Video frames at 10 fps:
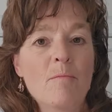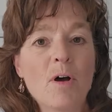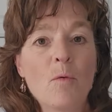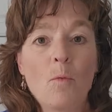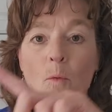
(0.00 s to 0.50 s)

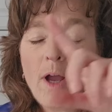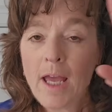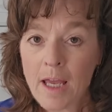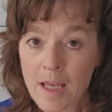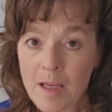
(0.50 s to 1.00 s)
but
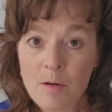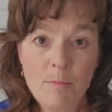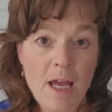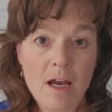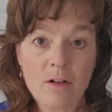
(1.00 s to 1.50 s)
way
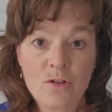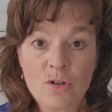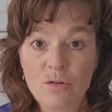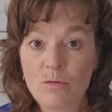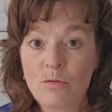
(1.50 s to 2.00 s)
back
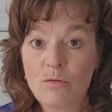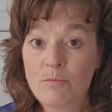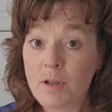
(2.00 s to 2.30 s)
to